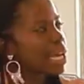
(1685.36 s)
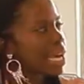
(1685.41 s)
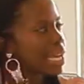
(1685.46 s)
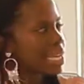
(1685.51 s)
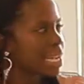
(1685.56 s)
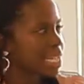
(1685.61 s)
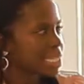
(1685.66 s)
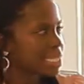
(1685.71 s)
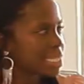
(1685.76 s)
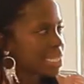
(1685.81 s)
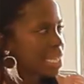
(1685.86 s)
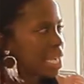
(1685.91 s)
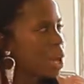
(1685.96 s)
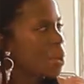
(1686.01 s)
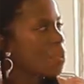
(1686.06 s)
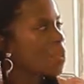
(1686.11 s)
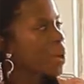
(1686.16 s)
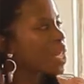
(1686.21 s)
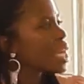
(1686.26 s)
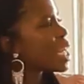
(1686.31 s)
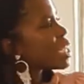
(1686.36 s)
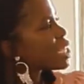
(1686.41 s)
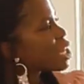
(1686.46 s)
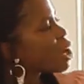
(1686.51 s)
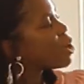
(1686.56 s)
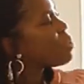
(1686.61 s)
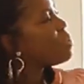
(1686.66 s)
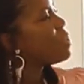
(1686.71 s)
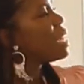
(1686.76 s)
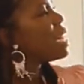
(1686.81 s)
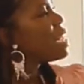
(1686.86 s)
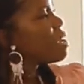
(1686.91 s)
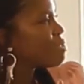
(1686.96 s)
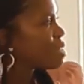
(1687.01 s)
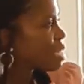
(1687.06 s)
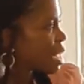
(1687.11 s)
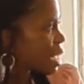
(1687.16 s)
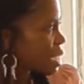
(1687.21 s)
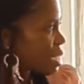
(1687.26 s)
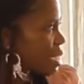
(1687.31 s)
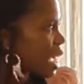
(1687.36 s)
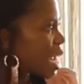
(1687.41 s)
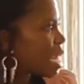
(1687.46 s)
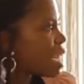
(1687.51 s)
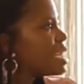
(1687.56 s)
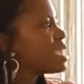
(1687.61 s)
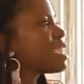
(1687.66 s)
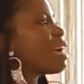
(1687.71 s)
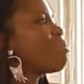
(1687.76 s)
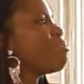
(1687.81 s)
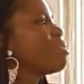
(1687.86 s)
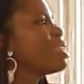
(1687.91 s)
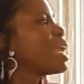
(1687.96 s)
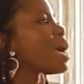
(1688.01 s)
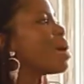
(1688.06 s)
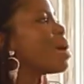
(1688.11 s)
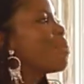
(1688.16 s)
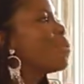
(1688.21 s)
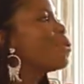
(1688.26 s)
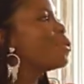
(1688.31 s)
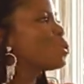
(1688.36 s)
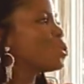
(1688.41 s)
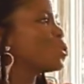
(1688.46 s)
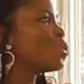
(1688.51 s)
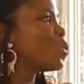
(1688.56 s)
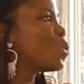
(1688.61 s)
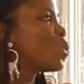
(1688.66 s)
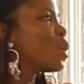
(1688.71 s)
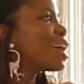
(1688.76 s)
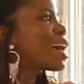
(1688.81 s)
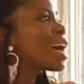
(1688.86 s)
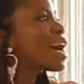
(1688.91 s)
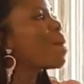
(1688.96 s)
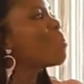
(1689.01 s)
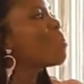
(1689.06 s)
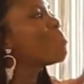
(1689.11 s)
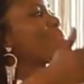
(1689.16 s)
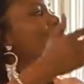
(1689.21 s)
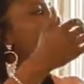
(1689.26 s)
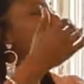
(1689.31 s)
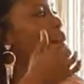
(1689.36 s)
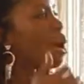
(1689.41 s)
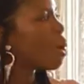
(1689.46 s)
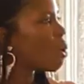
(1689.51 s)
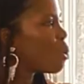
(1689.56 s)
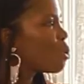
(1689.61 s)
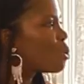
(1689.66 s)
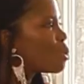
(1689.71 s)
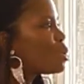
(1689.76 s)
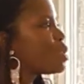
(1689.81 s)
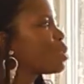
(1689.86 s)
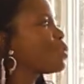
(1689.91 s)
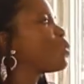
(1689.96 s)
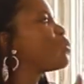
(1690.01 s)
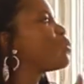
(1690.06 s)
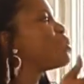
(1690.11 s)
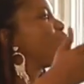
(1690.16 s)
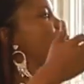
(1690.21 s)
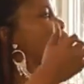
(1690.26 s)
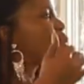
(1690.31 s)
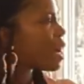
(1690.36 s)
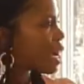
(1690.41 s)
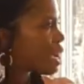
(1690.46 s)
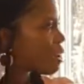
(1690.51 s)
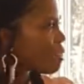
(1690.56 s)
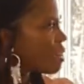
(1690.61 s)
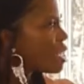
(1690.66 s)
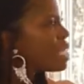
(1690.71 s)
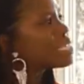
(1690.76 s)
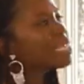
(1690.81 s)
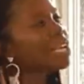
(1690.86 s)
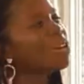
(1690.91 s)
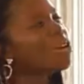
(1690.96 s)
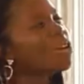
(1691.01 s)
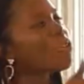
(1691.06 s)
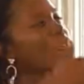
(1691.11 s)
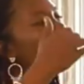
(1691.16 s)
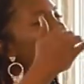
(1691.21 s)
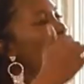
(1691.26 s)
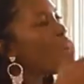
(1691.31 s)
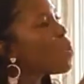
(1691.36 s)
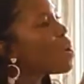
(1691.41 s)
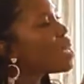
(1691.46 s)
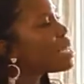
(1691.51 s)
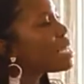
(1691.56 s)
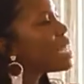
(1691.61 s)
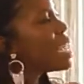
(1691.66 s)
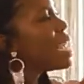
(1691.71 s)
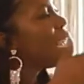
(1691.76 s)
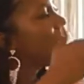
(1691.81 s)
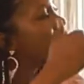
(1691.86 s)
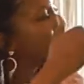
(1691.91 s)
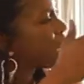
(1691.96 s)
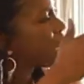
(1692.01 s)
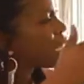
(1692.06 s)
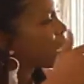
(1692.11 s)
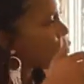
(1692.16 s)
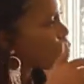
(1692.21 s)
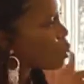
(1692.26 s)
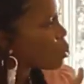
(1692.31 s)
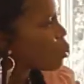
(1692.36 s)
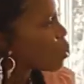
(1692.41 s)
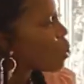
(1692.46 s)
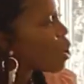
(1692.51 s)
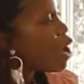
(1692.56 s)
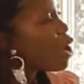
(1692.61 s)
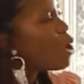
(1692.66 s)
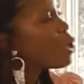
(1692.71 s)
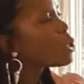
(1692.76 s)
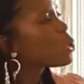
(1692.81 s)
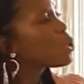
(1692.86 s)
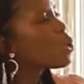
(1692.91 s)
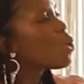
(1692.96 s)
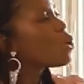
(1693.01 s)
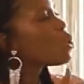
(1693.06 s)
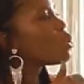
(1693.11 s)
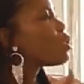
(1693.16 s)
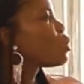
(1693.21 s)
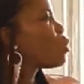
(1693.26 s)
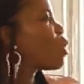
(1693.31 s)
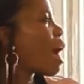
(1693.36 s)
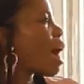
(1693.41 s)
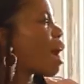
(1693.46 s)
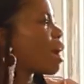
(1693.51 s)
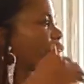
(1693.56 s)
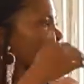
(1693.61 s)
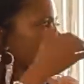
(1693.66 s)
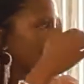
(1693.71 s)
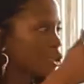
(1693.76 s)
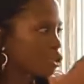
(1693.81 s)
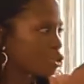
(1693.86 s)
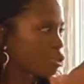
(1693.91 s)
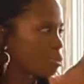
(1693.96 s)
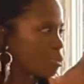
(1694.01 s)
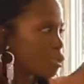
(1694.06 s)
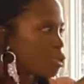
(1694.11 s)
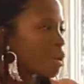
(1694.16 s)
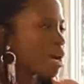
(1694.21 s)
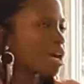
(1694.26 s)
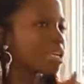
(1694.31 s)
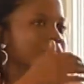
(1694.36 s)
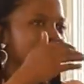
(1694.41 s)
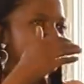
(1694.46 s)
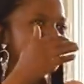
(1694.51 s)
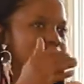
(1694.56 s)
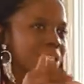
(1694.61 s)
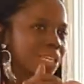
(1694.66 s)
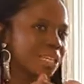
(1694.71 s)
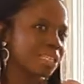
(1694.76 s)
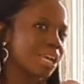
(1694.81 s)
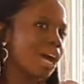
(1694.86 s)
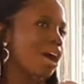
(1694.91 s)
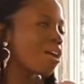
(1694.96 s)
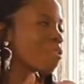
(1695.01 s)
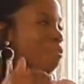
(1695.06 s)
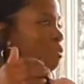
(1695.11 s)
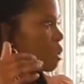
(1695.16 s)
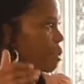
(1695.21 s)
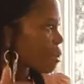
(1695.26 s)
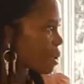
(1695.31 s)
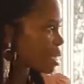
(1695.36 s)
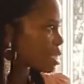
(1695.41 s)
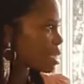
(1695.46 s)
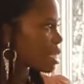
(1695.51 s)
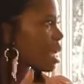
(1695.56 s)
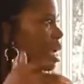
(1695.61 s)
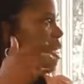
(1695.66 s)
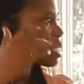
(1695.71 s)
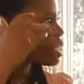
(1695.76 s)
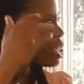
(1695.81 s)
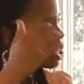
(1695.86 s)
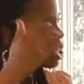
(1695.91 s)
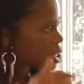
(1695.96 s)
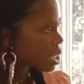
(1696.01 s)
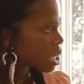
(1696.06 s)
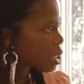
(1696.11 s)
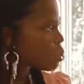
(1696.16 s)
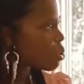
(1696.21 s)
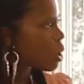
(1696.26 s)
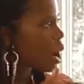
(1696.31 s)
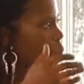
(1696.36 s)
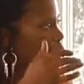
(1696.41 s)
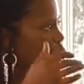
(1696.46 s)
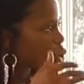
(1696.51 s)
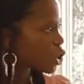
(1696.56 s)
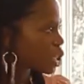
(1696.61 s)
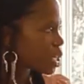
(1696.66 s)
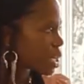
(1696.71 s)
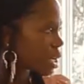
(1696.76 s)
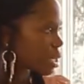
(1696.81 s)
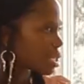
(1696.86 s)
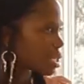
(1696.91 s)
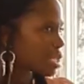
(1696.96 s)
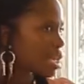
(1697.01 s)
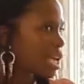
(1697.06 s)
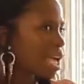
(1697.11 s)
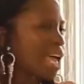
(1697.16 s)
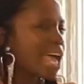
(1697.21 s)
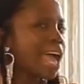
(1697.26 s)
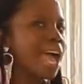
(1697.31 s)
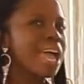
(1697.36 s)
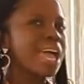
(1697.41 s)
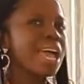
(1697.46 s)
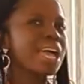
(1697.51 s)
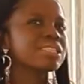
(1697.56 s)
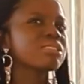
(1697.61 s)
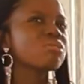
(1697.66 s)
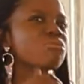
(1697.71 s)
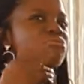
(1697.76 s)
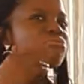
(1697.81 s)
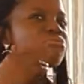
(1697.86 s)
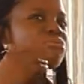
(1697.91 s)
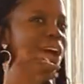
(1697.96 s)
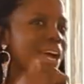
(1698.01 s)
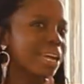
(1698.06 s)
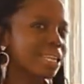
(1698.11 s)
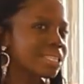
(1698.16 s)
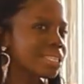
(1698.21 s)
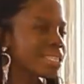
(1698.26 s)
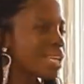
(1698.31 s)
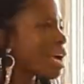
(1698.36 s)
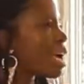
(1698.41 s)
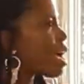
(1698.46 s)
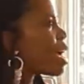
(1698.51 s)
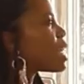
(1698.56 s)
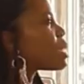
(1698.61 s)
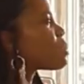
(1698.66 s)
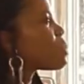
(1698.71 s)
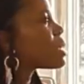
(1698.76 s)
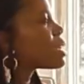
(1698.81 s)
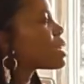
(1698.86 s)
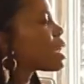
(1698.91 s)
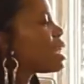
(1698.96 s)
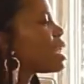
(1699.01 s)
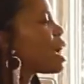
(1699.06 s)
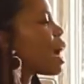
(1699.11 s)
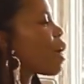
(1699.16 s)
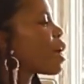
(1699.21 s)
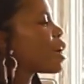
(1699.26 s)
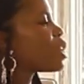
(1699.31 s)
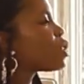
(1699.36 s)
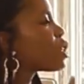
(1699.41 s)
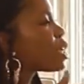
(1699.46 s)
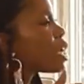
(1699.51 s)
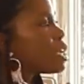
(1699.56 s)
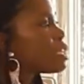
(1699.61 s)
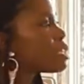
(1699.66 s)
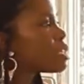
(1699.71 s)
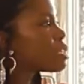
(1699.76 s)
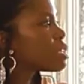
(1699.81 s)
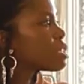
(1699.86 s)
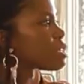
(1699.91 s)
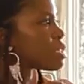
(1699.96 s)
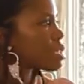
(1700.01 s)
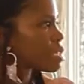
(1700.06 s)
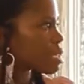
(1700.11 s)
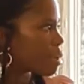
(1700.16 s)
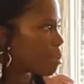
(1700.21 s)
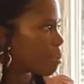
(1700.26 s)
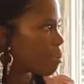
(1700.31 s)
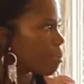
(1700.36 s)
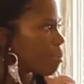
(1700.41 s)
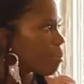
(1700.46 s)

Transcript: you are that. But the child believes that I need to have been able to come down to 55 instead of always 62. So to our classrooms, to our teachers, our viewers, there are teachers who are watching us. Is it right, especially our education system?